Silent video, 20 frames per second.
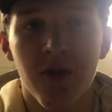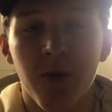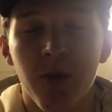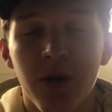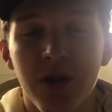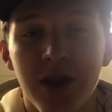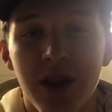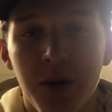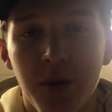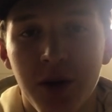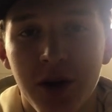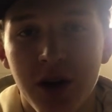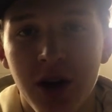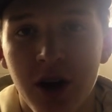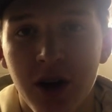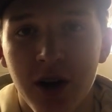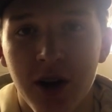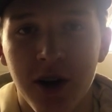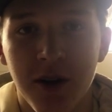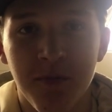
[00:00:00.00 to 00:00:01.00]
from when they were
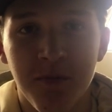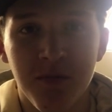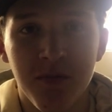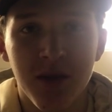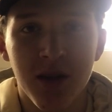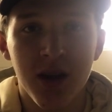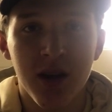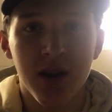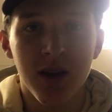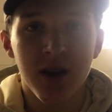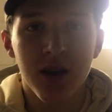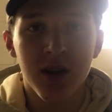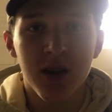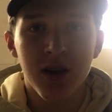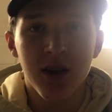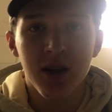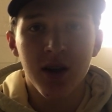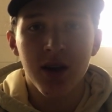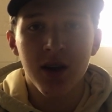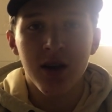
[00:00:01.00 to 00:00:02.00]
younger.
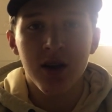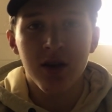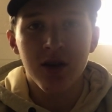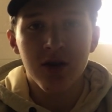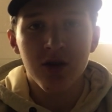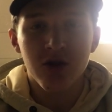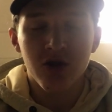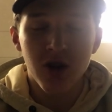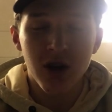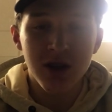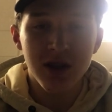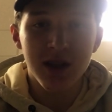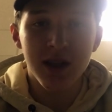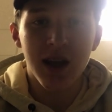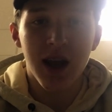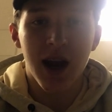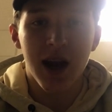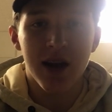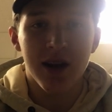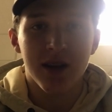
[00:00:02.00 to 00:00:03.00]

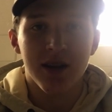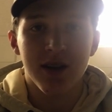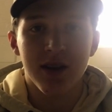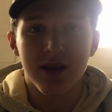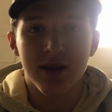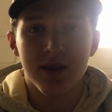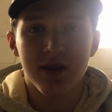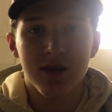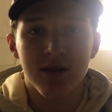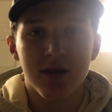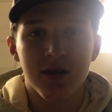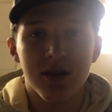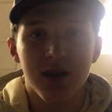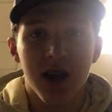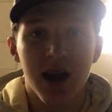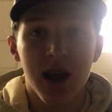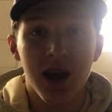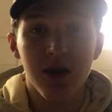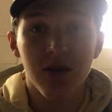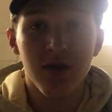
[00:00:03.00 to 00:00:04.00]
Trusting Atticus
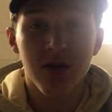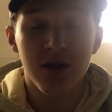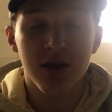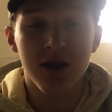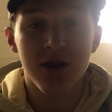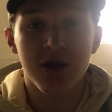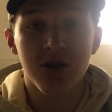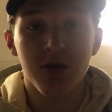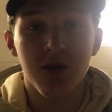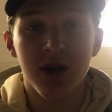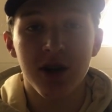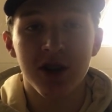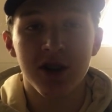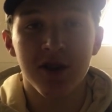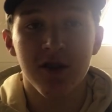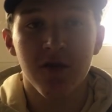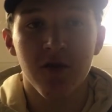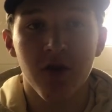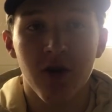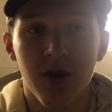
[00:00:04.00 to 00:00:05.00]
to handle the
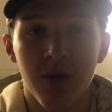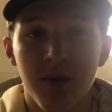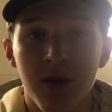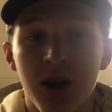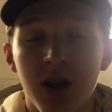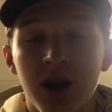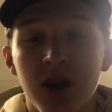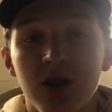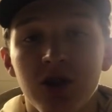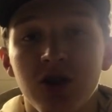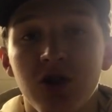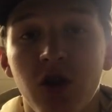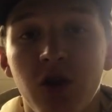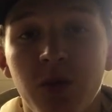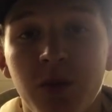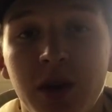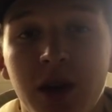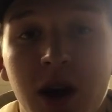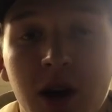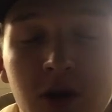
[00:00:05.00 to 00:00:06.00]
situation for him showed me